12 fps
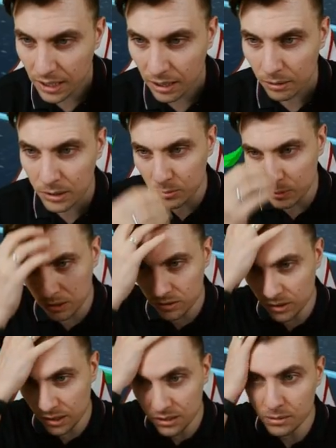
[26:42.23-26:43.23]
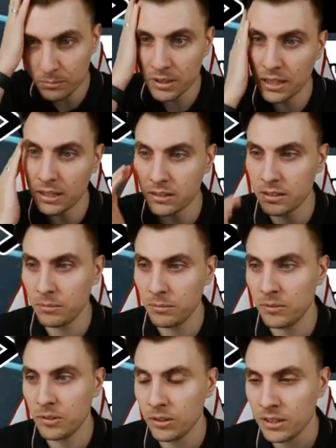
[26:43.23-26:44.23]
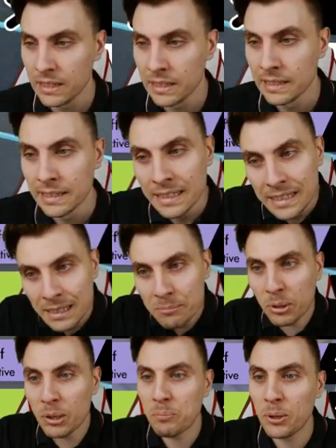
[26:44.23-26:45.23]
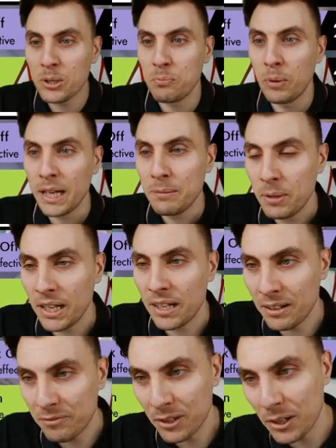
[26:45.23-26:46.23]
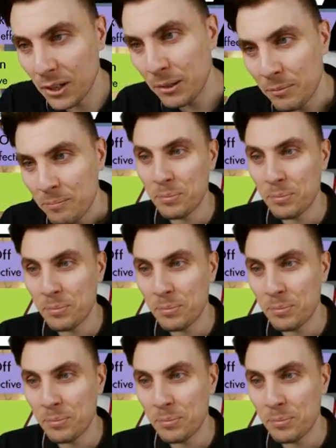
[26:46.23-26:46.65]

Out as well, so that's something else that we've got. Bullet punch might be enough, you know.